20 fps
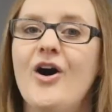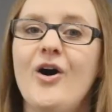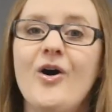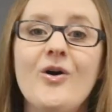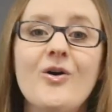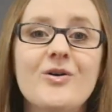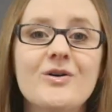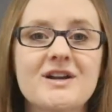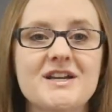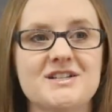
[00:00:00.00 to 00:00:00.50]

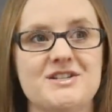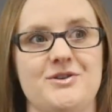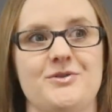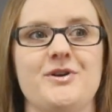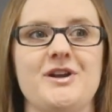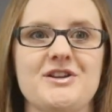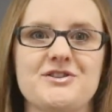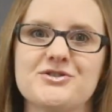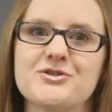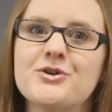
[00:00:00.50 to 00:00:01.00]
Okie
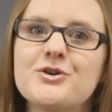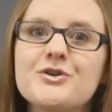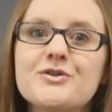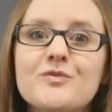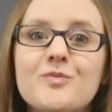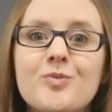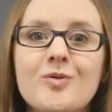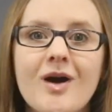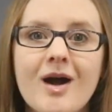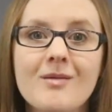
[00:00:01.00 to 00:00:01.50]
dokie, so
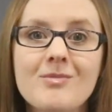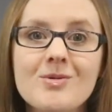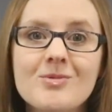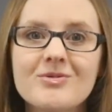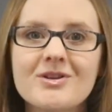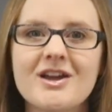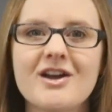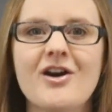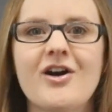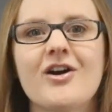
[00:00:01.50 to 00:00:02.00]
you've
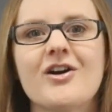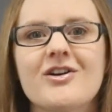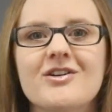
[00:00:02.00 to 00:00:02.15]
probably